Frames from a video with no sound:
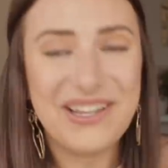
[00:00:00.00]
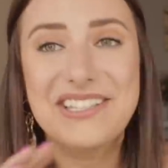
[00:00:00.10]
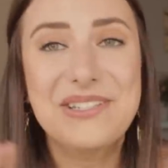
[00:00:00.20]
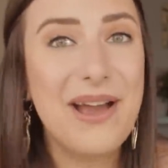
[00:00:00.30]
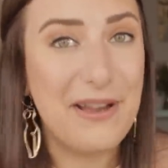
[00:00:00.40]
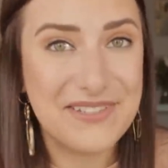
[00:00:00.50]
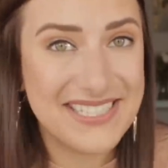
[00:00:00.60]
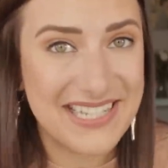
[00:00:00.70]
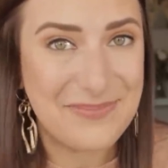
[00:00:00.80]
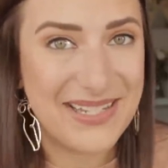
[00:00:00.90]
guys don't have to
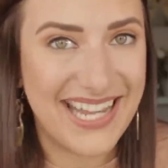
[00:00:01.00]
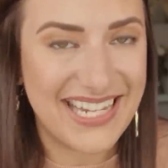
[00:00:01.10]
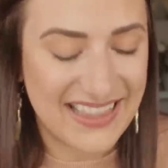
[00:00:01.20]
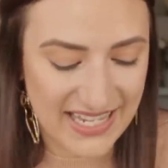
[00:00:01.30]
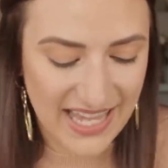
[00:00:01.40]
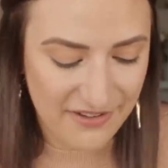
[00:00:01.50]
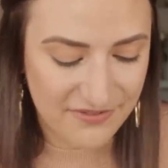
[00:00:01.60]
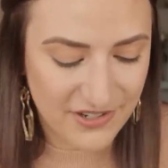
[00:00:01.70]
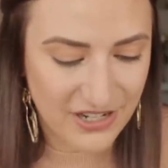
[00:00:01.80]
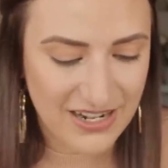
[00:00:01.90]
send me anything
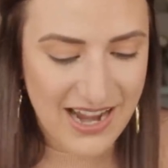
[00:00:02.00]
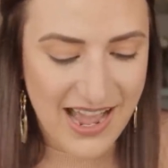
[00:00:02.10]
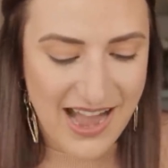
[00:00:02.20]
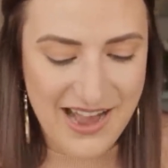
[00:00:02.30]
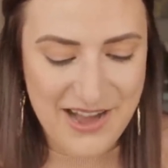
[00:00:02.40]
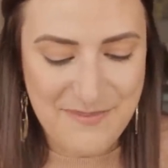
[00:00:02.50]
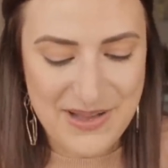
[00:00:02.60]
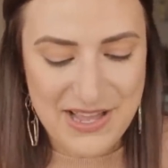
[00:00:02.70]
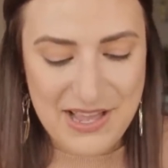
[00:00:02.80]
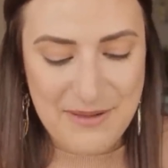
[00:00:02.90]
ever um,
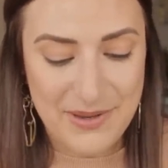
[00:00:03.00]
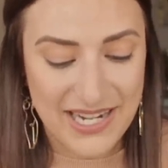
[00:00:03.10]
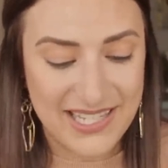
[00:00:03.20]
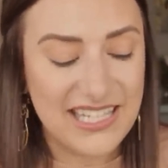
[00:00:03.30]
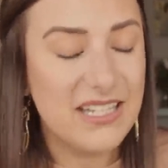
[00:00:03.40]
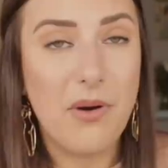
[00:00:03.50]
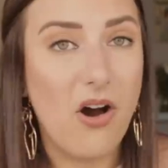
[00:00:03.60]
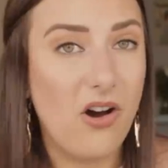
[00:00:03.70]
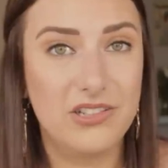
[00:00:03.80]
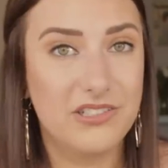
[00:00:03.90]
but I keep
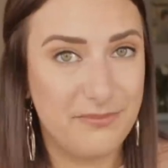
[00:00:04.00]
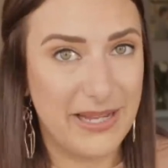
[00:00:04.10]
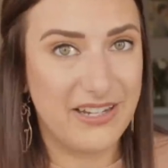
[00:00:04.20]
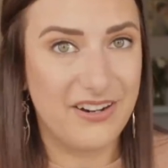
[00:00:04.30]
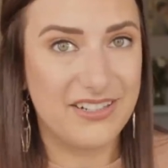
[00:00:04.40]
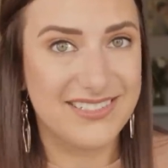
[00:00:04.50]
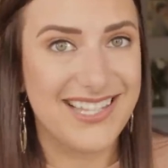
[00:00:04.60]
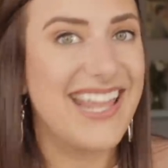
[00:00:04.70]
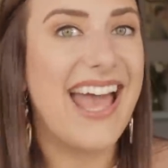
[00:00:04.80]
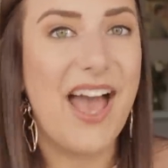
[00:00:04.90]
all of my cards
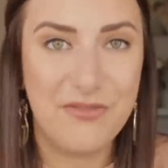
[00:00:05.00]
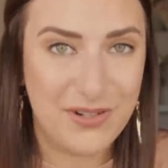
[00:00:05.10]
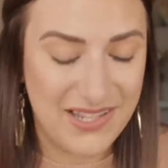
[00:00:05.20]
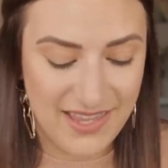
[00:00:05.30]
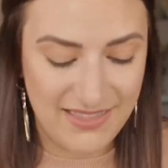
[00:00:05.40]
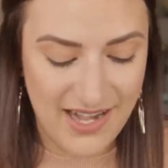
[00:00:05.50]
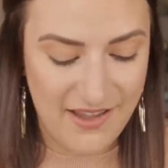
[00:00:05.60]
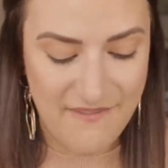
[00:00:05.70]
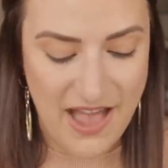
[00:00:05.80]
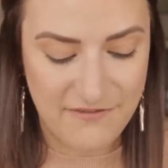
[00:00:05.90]
and everything that
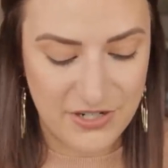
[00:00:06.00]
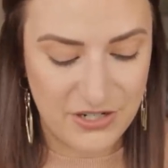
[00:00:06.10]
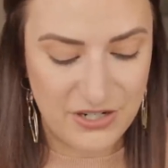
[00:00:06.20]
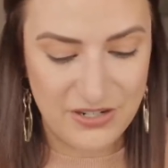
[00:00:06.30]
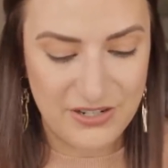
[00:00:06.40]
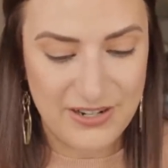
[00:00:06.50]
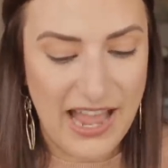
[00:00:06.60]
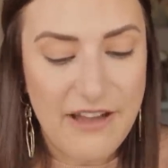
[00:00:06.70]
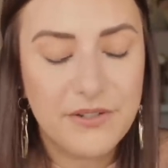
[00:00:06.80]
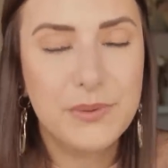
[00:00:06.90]
I've ever
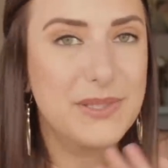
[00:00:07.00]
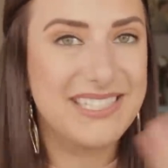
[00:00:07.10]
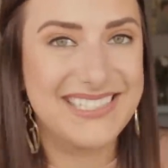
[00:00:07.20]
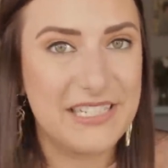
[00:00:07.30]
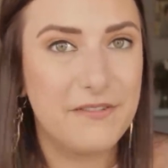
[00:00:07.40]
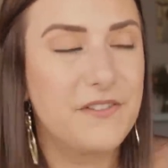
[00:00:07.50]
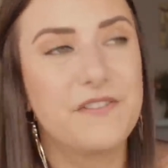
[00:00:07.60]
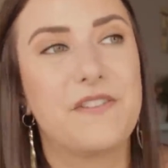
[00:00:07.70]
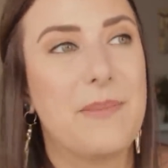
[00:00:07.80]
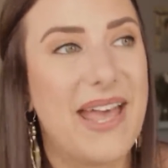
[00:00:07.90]
ever received
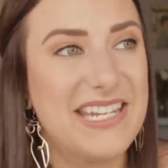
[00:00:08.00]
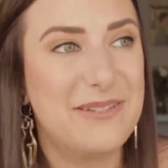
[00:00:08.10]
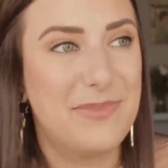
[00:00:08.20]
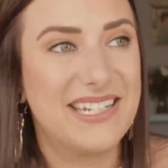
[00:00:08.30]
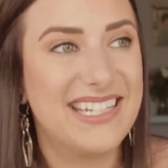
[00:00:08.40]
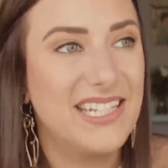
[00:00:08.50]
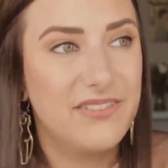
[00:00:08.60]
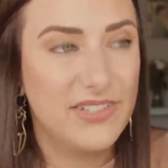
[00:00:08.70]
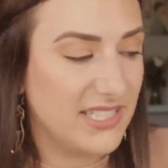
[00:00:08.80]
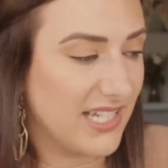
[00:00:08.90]
from anybody,
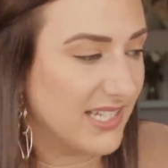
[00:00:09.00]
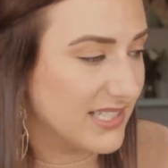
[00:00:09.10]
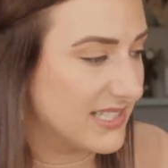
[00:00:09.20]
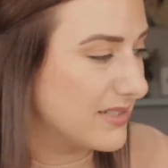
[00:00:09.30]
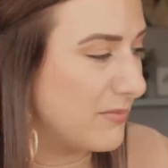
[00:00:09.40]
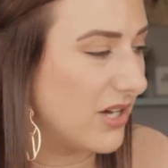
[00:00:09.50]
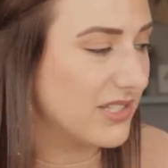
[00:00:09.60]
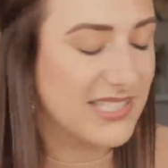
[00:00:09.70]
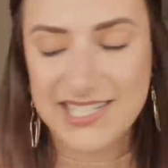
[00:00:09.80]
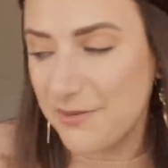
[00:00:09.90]
even like
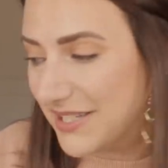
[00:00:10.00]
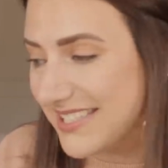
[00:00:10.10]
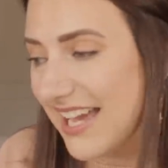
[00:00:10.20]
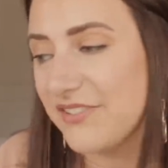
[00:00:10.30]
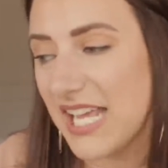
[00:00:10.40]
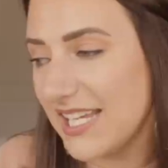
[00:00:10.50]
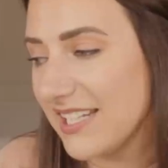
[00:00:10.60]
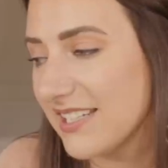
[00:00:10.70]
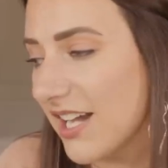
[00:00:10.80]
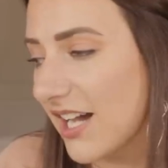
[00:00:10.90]
small snippets. I've
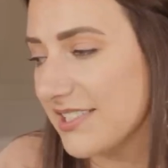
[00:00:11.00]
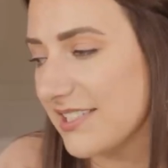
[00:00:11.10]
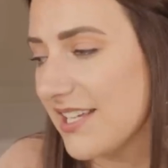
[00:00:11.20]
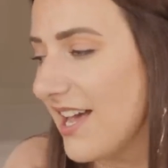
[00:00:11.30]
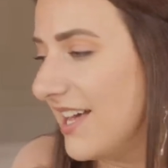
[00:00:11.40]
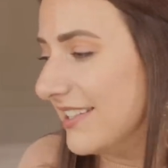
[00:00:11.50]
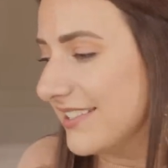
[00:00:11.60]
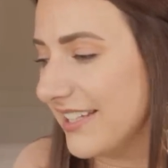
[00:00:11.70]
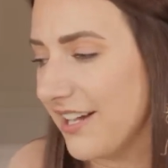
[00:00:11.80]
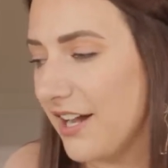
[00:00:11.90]
taken cuts
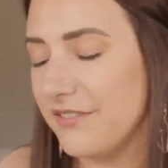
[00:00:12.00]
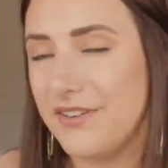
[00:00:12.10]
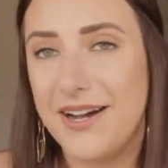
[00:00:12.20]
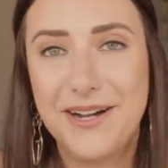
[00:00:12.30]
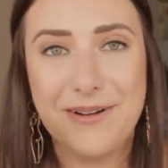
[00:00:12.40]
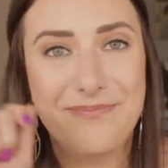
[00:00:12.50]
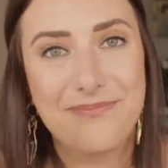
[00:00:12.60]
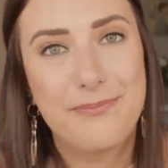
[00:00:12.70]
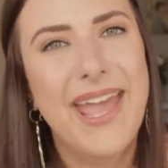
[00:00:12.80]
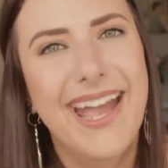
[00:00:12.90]
like of
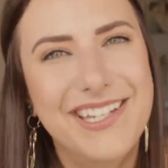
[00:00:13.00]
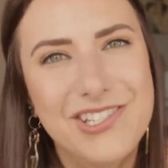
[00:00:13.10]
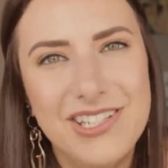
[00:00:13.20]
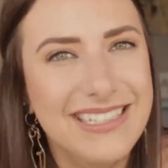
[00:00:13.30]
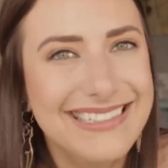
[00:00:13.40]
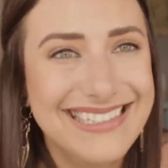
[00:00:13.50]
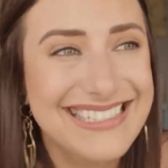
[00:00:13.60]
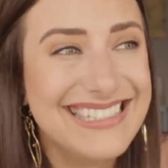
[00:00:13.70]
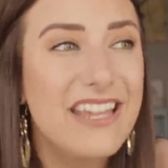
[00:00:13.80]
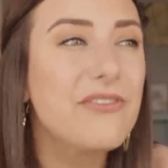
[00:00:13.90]
um, packaging
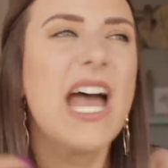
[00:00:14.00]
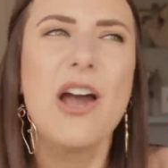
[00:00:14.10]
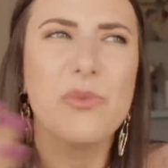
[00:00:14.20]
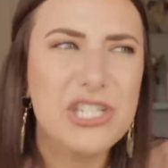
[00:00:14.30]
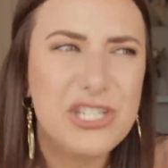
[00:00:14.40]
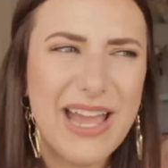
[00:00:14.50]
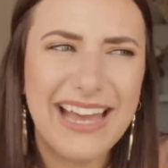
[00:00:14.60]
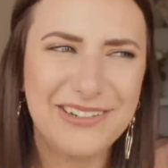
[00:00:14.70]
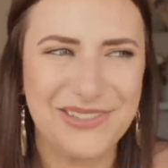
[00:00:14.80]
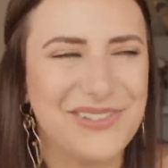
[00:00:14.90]
to save, which
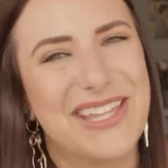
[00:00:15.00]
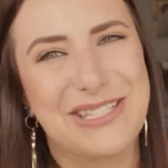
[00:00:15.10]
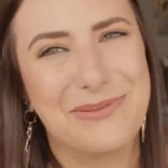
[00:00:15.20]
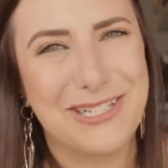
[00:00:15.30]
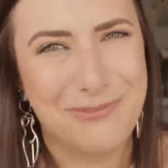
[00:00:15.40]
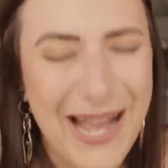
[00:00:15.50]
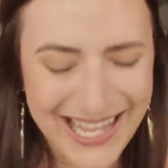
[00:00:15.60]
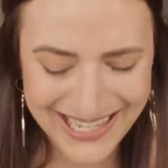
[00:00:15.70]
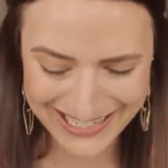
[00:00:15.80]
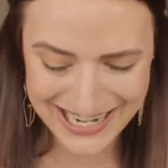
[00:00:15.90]
I don't know if that's weird,
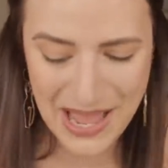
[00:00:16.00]
but,